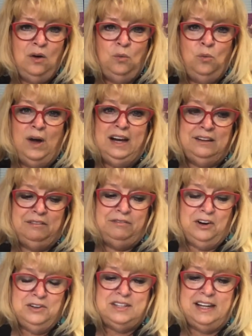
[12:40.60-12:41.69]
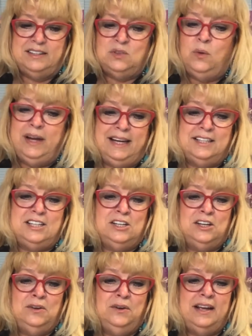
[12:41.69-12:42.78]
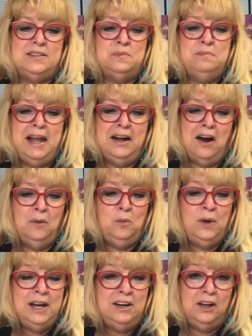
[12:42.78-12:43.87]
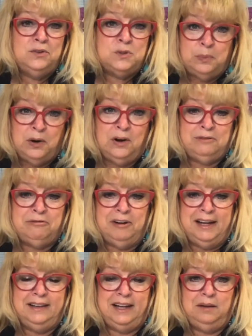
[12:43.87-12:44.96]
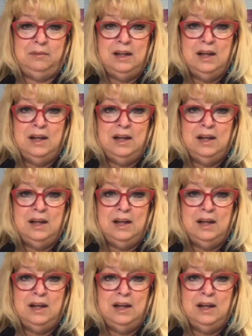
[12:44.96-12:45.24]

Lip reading: One of the first things we need to do is make our windows bird friendly.